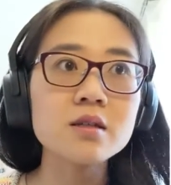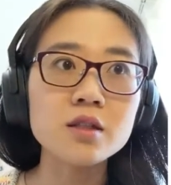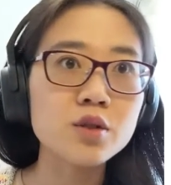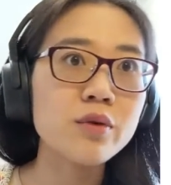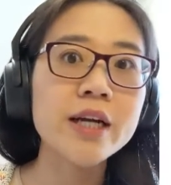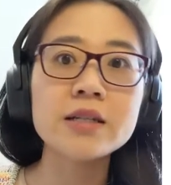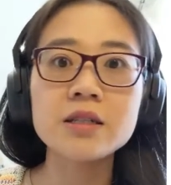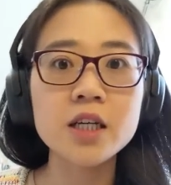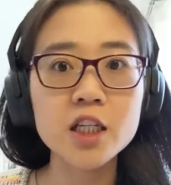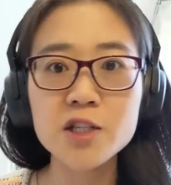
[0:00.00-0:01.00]

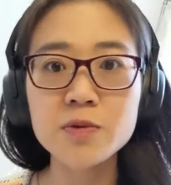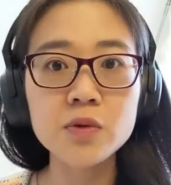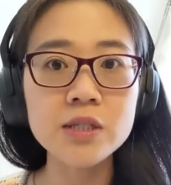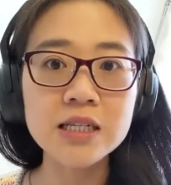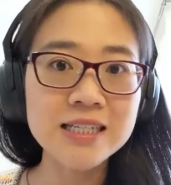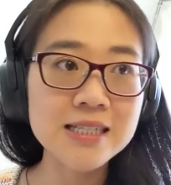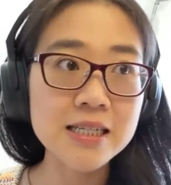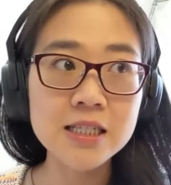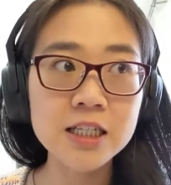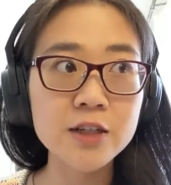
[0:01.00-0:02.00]
director explores the
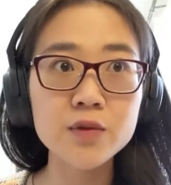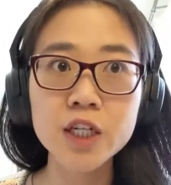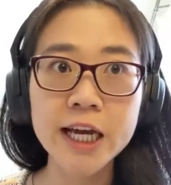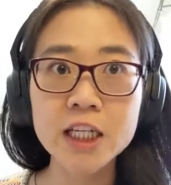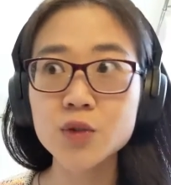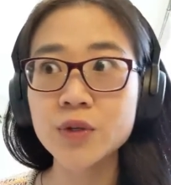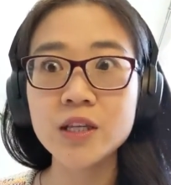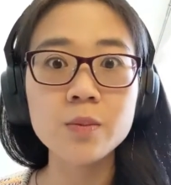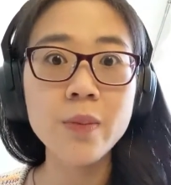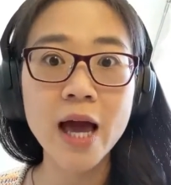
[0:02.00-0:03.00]
necessity of change
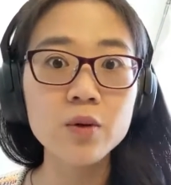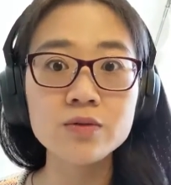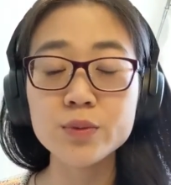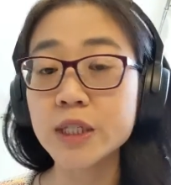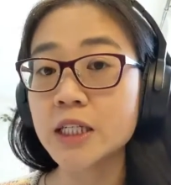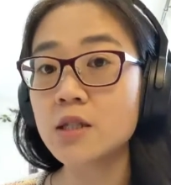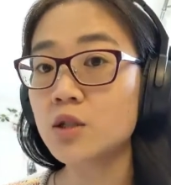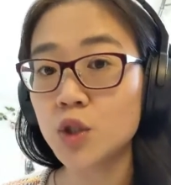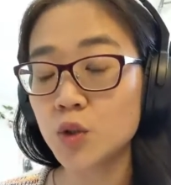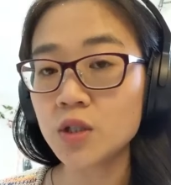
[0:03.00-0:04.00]
within powerful
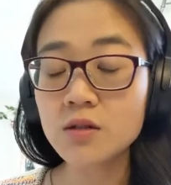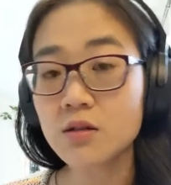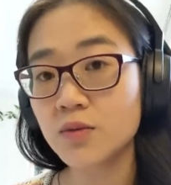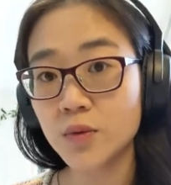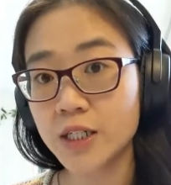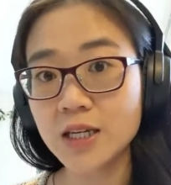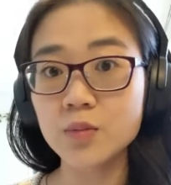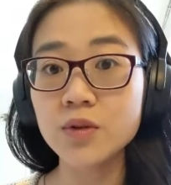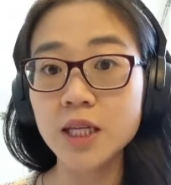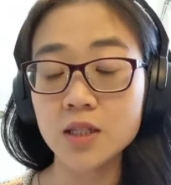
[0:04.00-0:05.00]
institutions, for
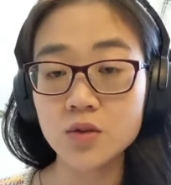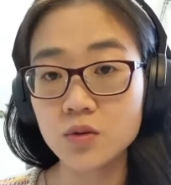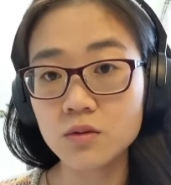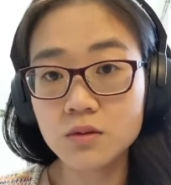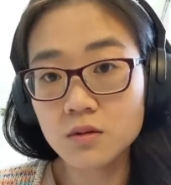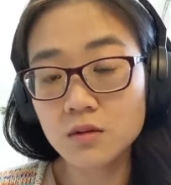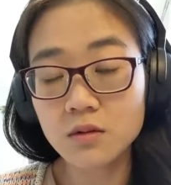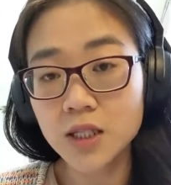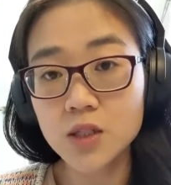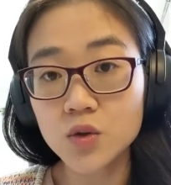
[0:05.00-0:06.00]
example. That's
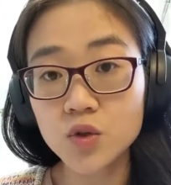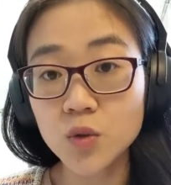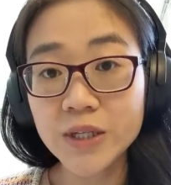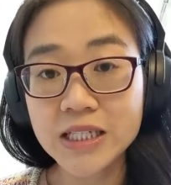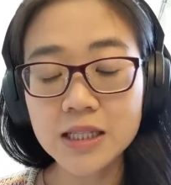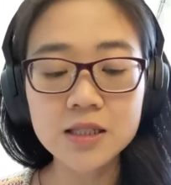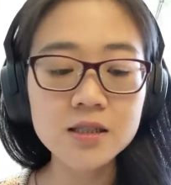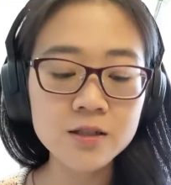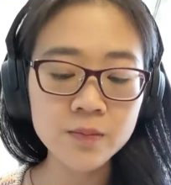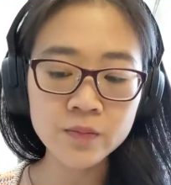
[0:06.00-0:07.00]
your topic
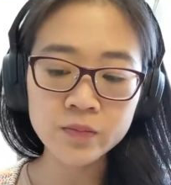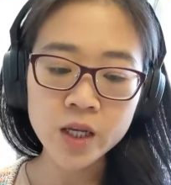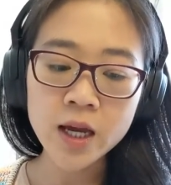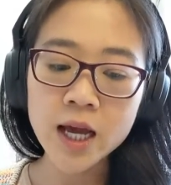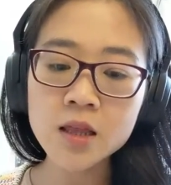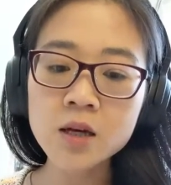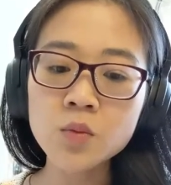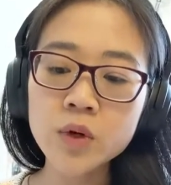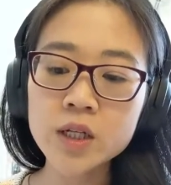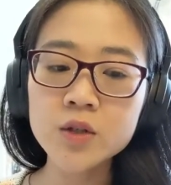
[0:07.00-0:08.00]
sentence. And
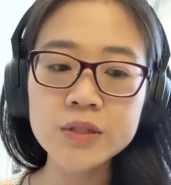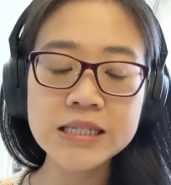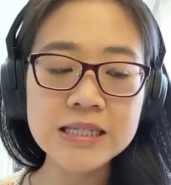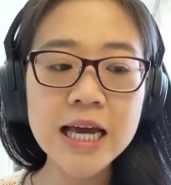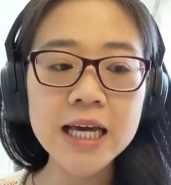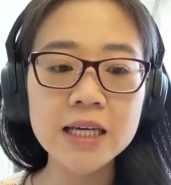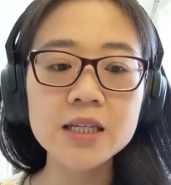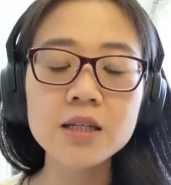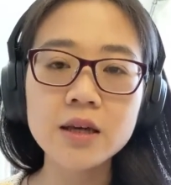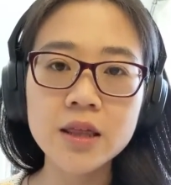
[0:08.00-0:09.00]
then when you
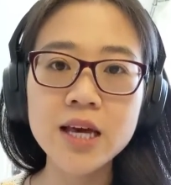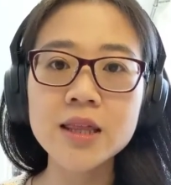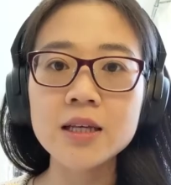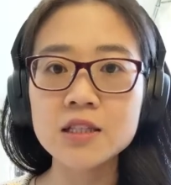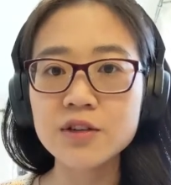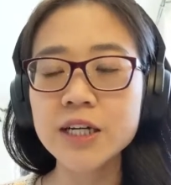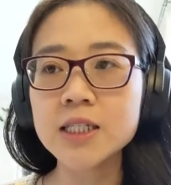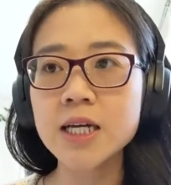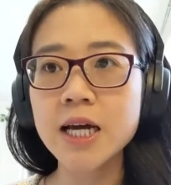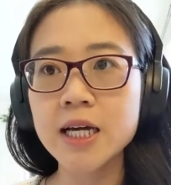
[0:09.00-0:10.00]
say that the
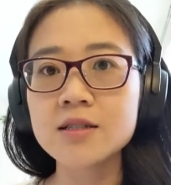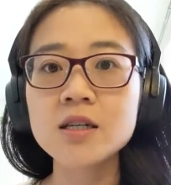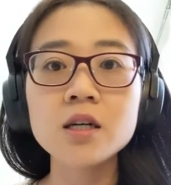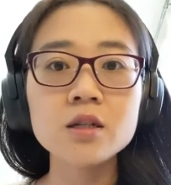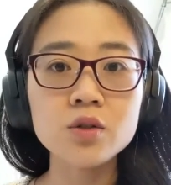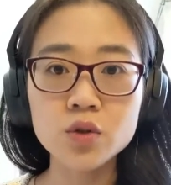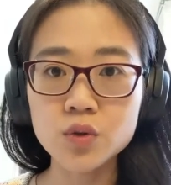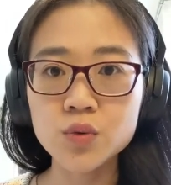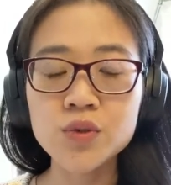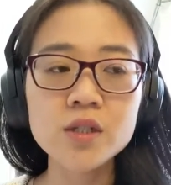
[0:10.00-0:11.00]
director has
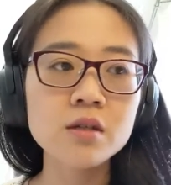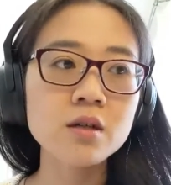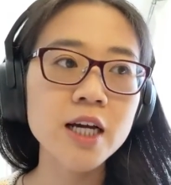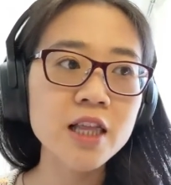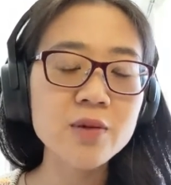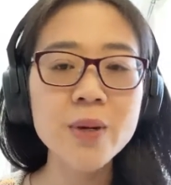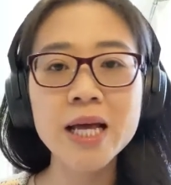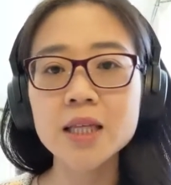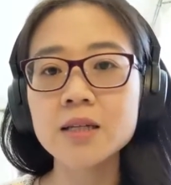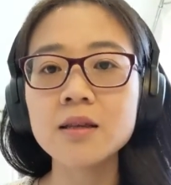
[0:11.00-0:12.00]
used color
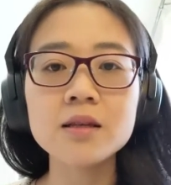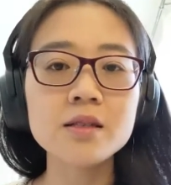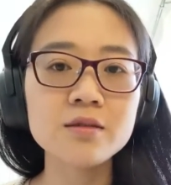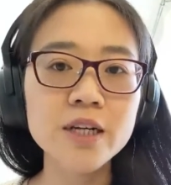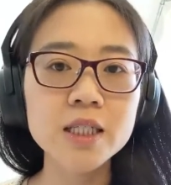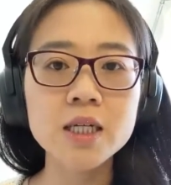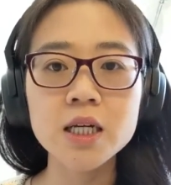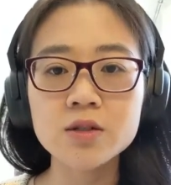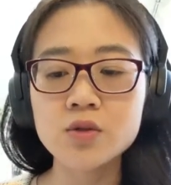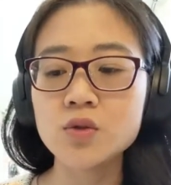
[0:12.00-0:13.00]
palette, the director
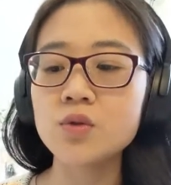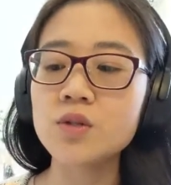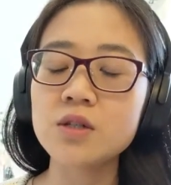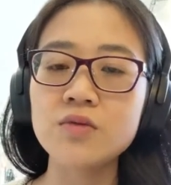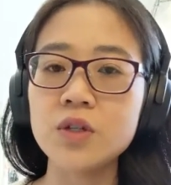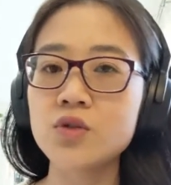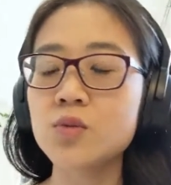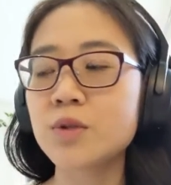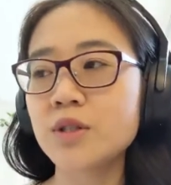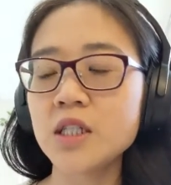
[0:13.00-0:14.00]
has used
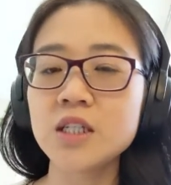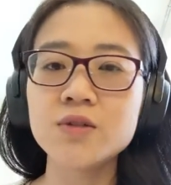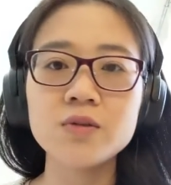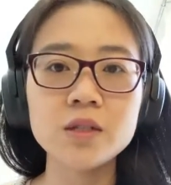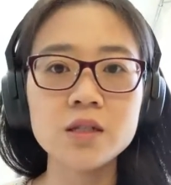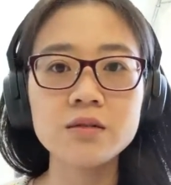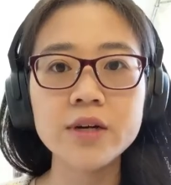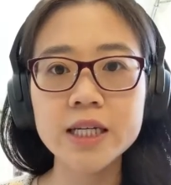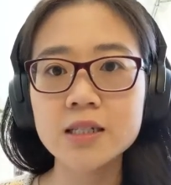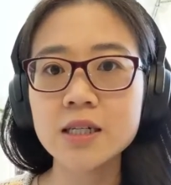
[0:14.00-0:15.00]
visual motif, the
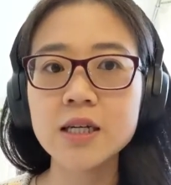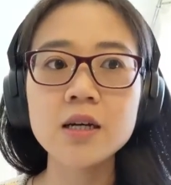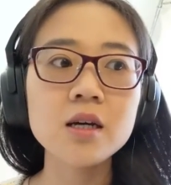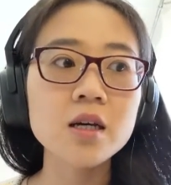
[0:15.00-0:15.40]
director,